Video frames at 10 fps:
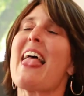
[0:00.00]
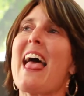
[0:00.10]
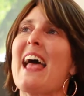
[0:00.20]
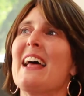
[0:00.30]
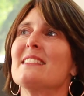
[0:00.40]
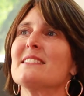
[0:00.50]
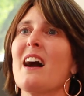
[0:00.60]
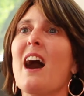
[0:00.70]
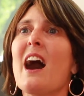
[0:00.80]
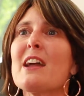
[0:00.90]
and
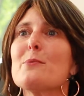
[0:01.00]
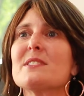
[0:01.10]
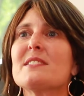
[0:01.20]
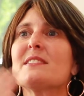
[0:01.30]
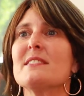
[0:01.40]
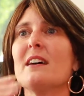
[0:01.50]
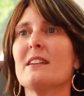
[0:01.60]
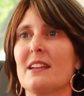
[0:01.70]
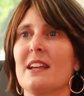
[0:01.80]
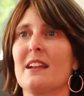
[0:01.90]
I was stuck
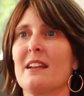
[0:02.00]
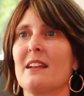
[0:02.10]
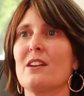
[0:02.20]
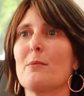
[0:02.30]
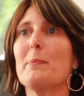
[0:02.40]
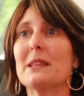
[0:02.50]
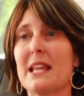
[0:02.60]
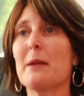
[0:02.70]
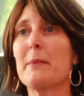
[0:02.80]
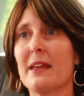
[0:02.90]
in
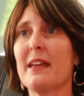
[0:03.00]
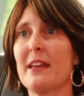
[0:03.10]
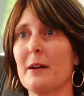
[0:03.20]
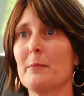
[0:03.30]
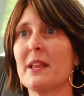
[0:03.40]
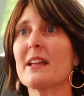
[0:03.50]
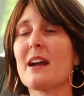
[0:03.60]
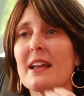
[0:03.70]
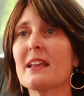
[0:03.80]
blaming him, like